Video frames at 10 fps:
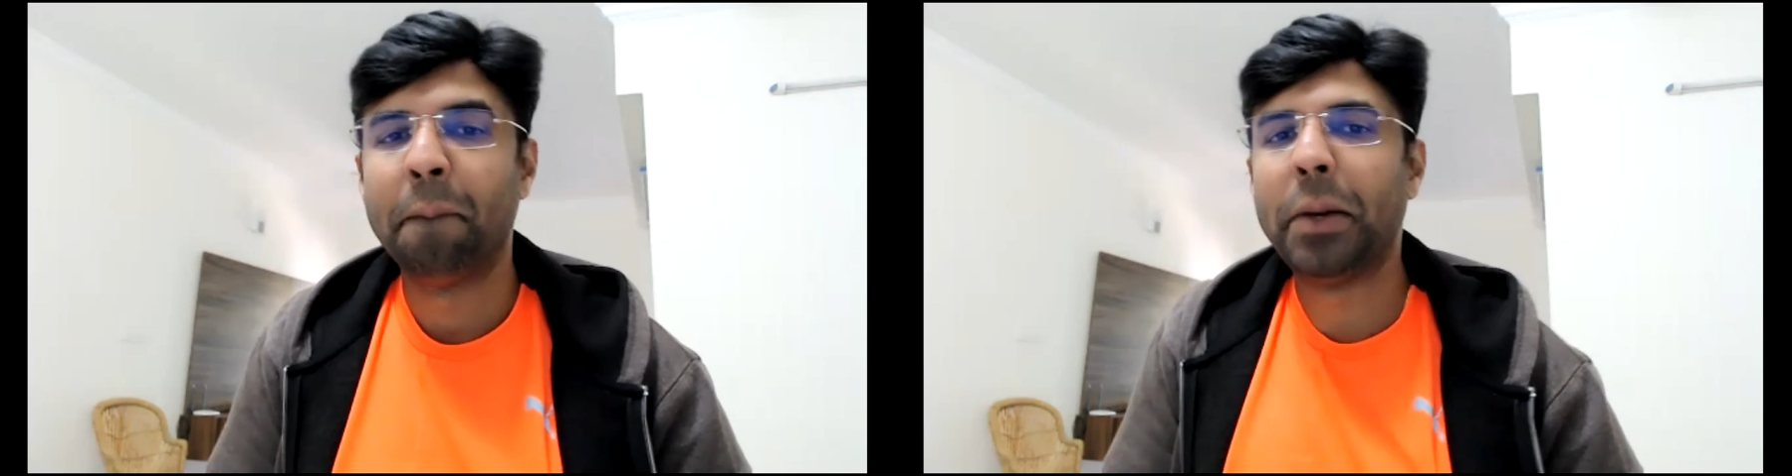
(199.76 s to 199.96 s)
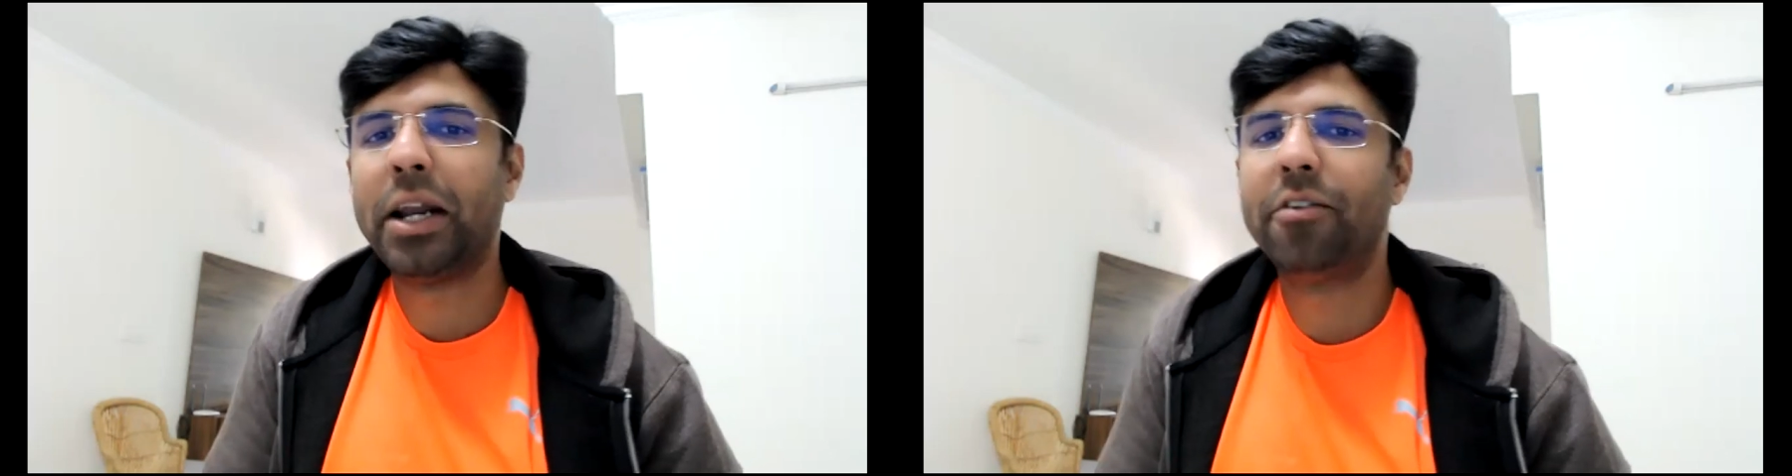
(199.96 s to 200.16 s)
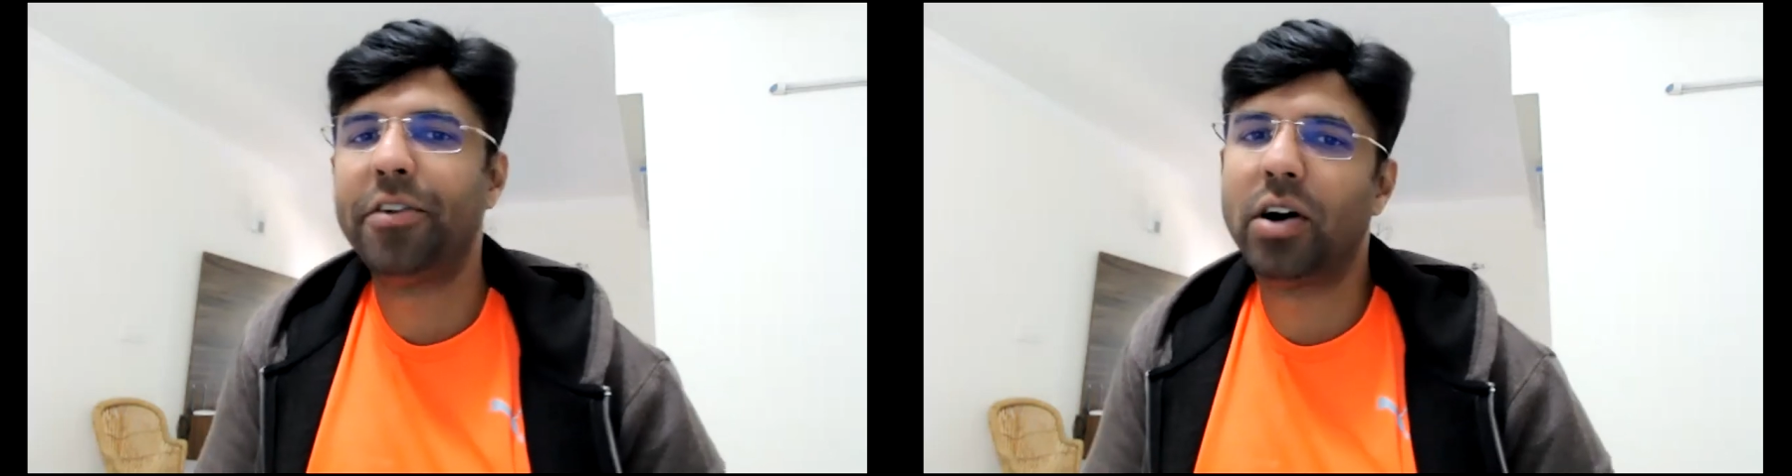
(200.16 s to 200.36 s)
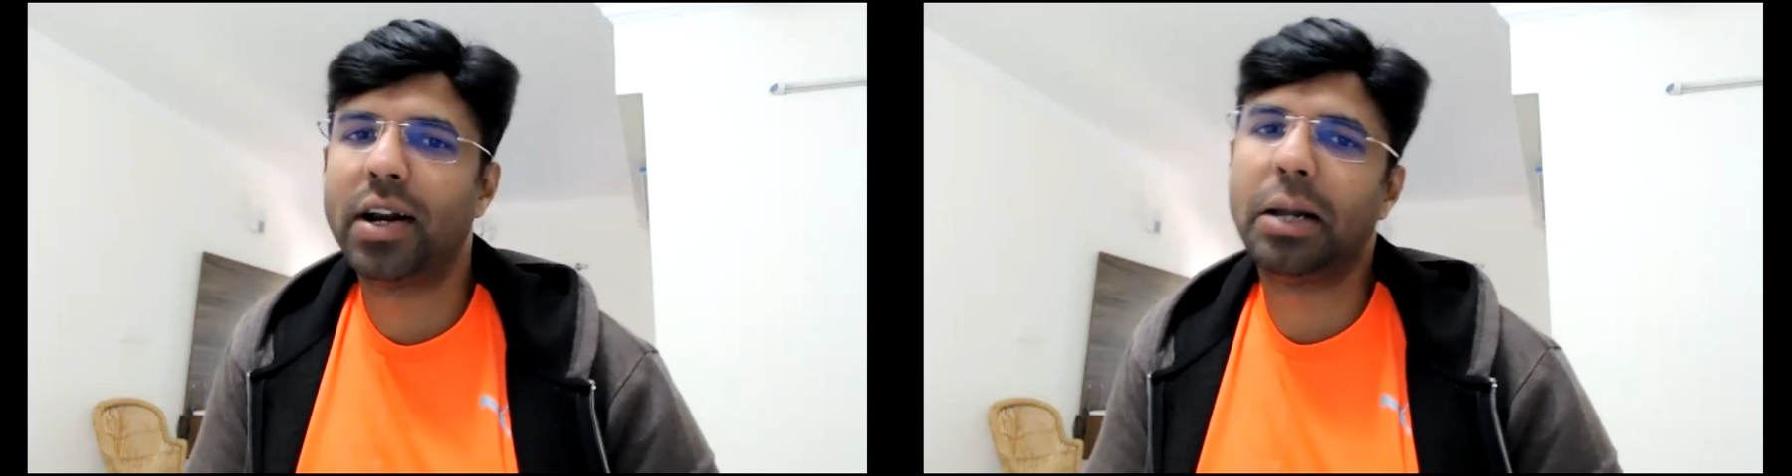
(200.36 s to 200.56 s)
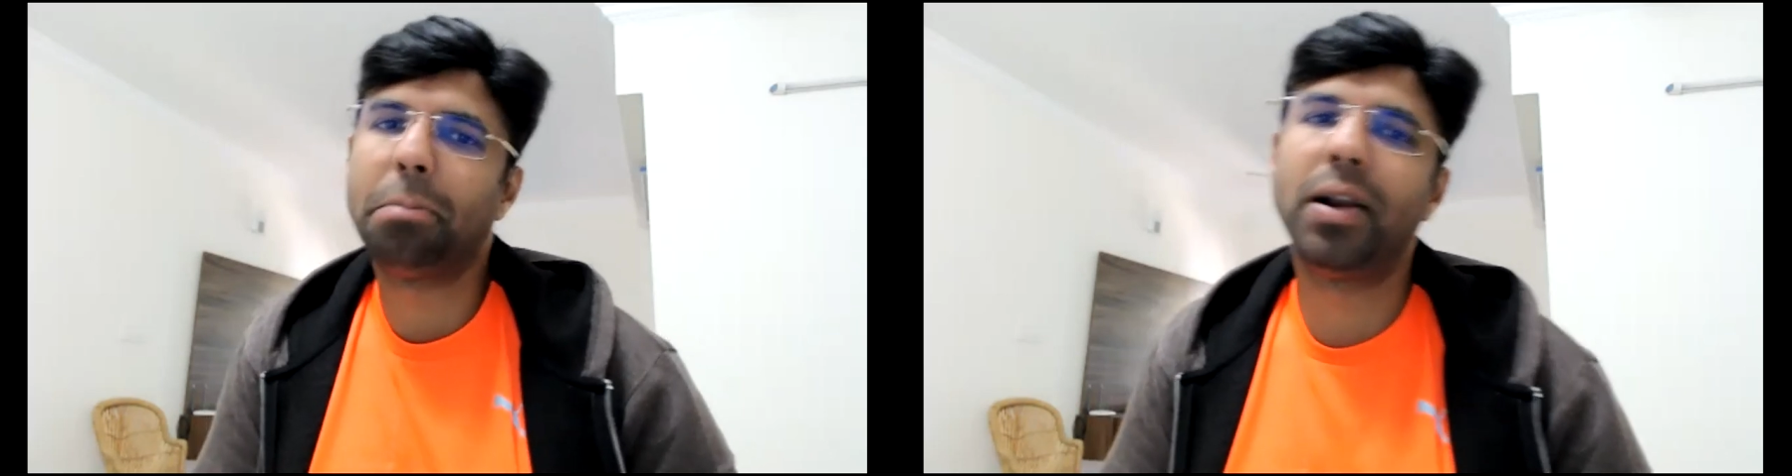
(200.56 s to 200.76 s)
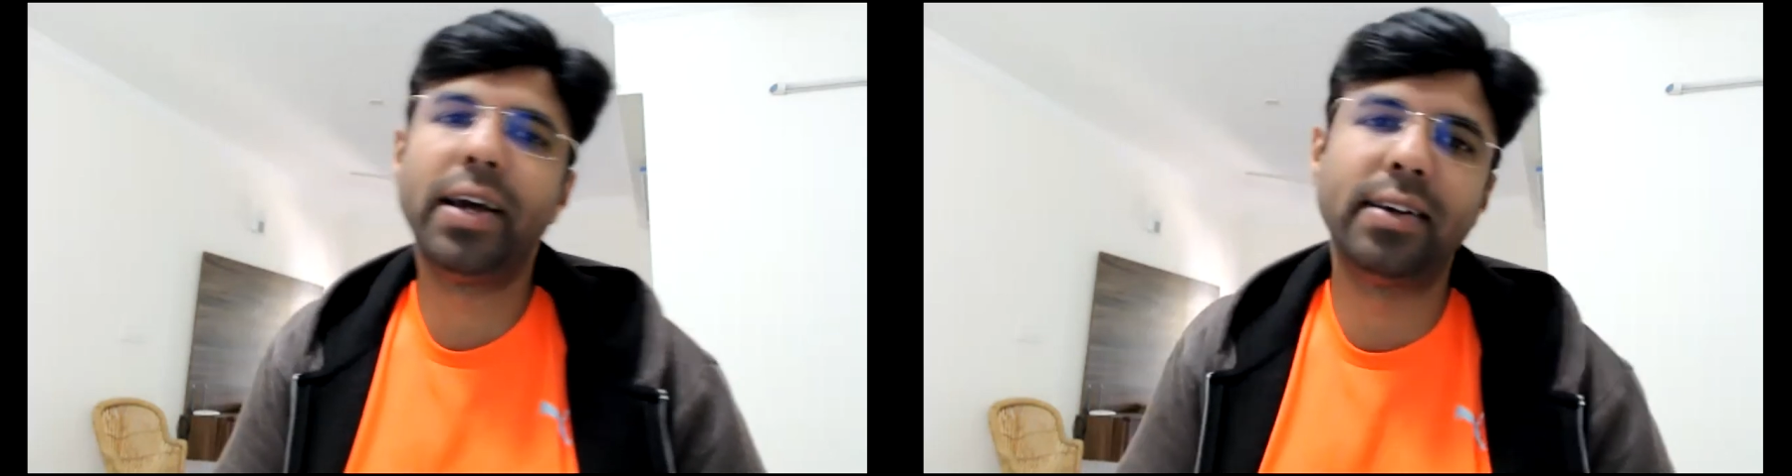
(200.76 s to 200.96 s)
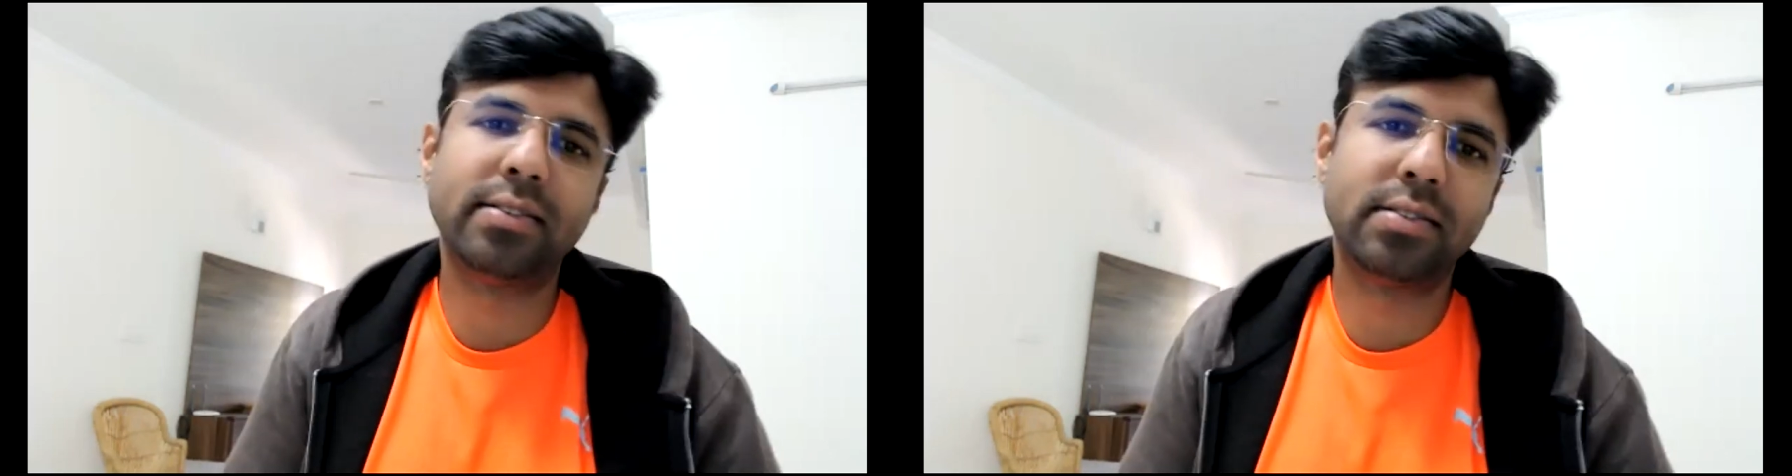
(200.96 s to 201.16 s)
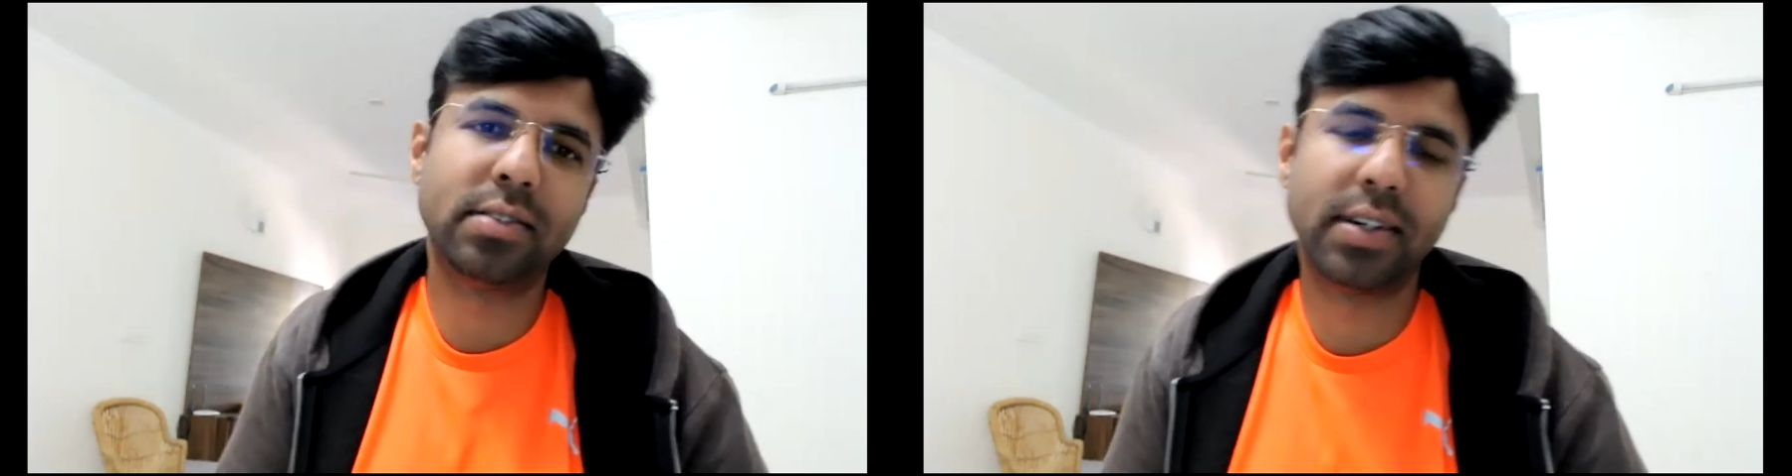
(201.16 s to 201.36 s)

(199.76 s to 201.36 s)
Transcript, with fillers: But if you're in a place,